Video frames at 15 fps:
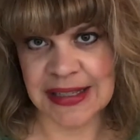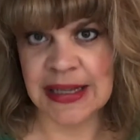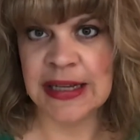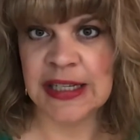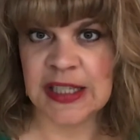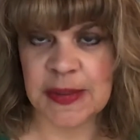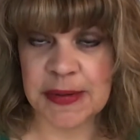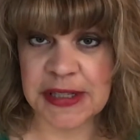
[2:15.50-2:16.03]

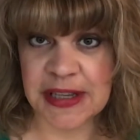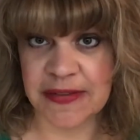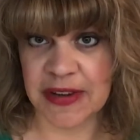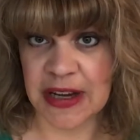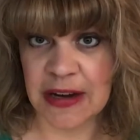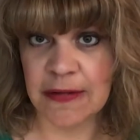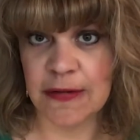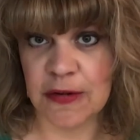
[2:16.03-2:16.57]

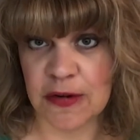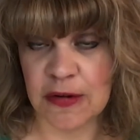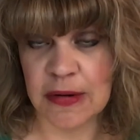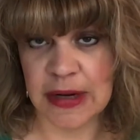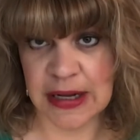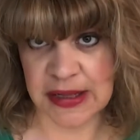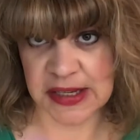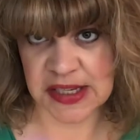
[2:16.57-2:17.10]
specific for
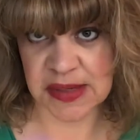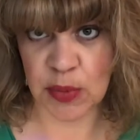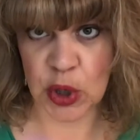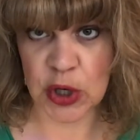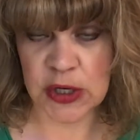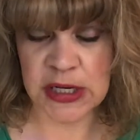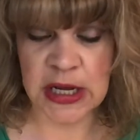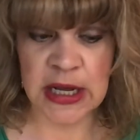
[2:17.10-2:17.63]
in the
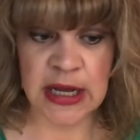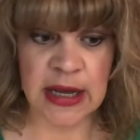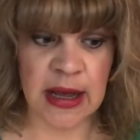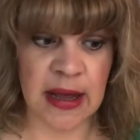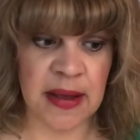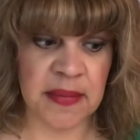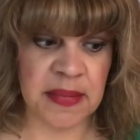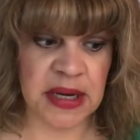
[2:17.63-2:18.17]
SMART,
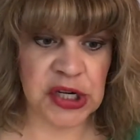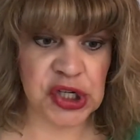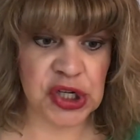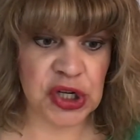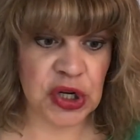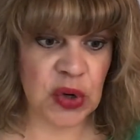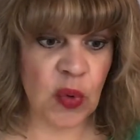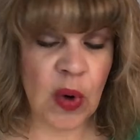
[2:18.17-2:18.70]
means
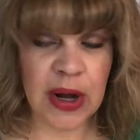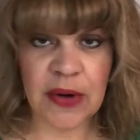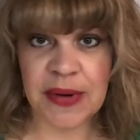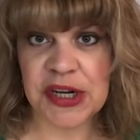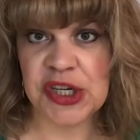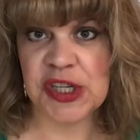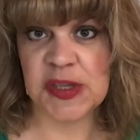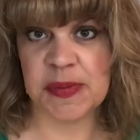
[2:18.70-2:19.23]
you want to
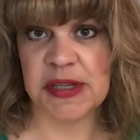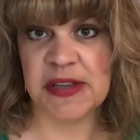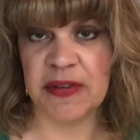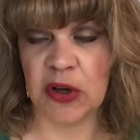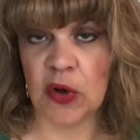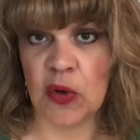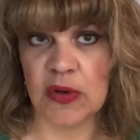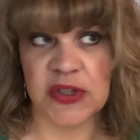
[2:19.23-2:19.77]
reach a
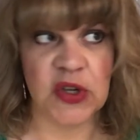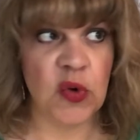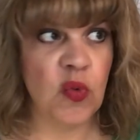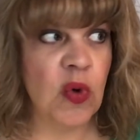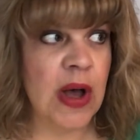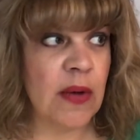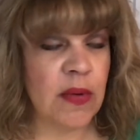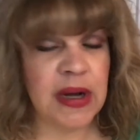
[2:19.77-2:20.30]
specific goal. So
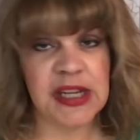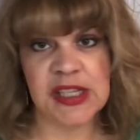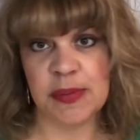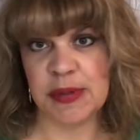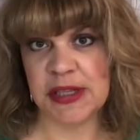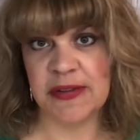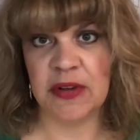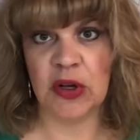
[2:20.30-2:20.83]
what would a
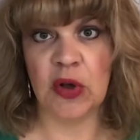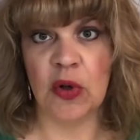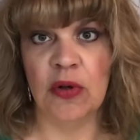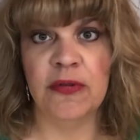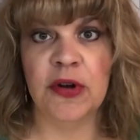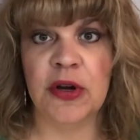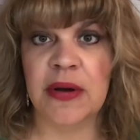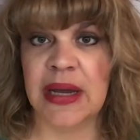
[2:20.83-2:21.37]
specific goal
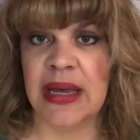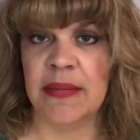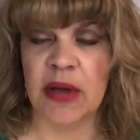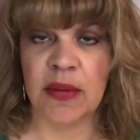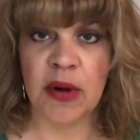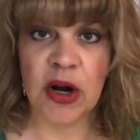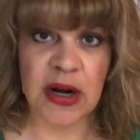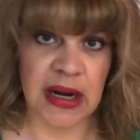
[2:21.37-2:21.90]
for your
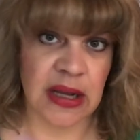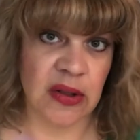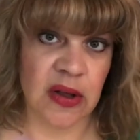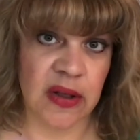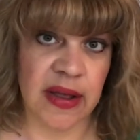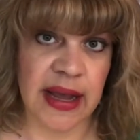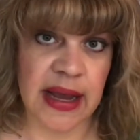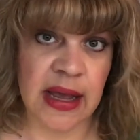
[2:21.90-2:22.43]
email marketing
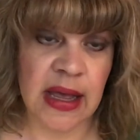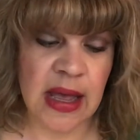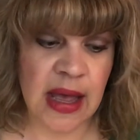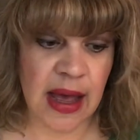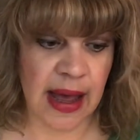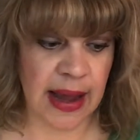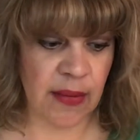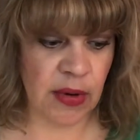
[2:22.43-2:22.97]
look like?
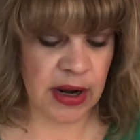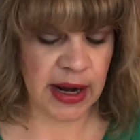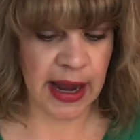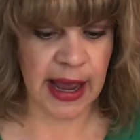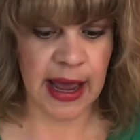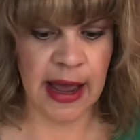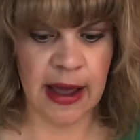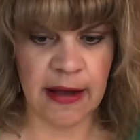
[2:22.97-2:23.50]
I want to
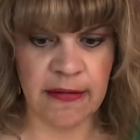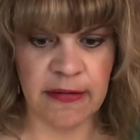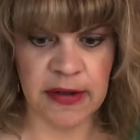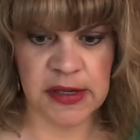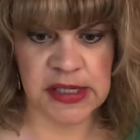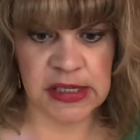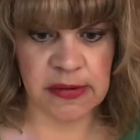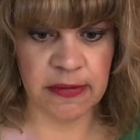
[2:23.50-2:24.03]
have
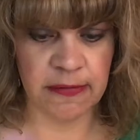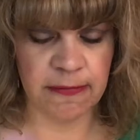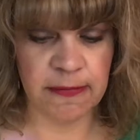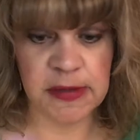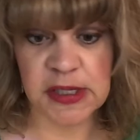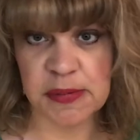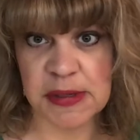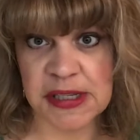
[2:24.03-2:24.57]

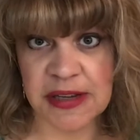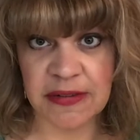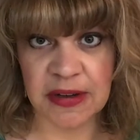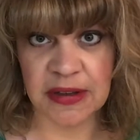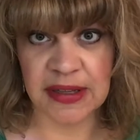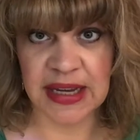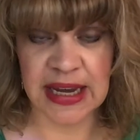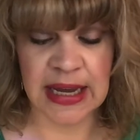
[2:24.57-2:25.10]

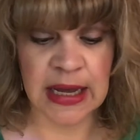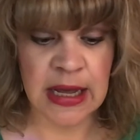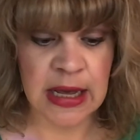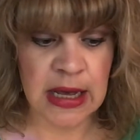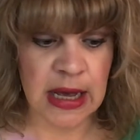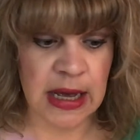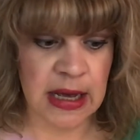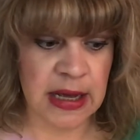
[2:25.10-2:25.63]
specifically
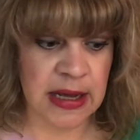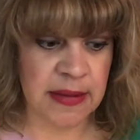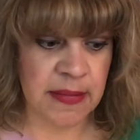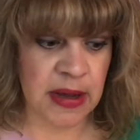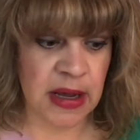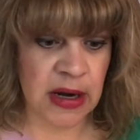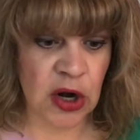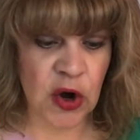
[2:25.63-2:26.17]

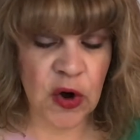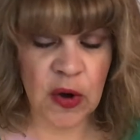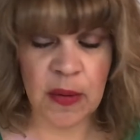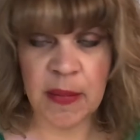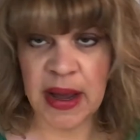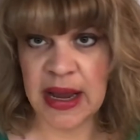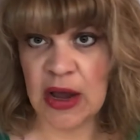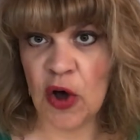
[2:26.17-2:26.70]

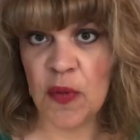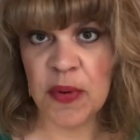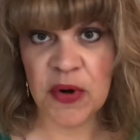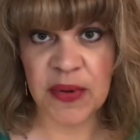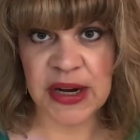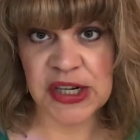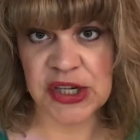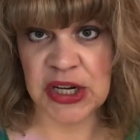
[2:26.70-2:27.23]
my open
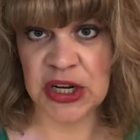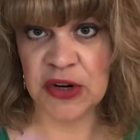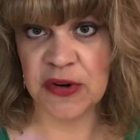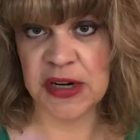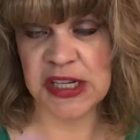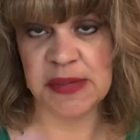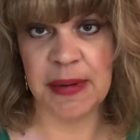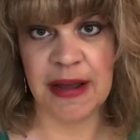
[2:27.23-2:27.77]
rate to
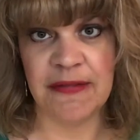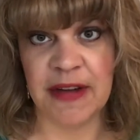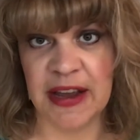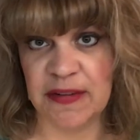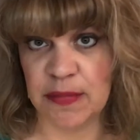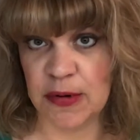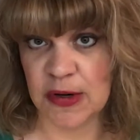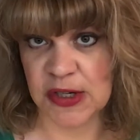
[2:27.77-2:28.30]
increase by
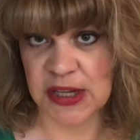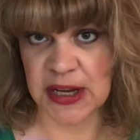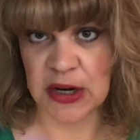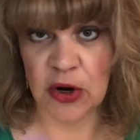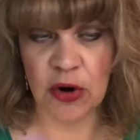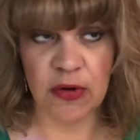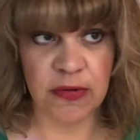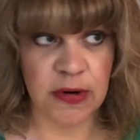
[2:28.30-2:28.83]
5%
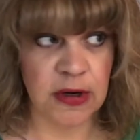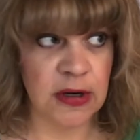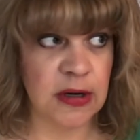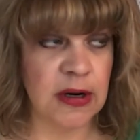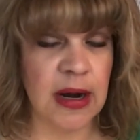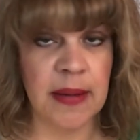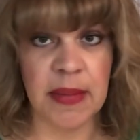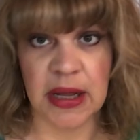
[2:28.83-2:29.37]

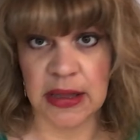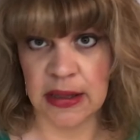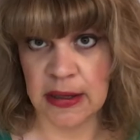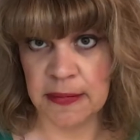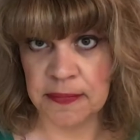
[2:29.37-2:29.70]
over a month.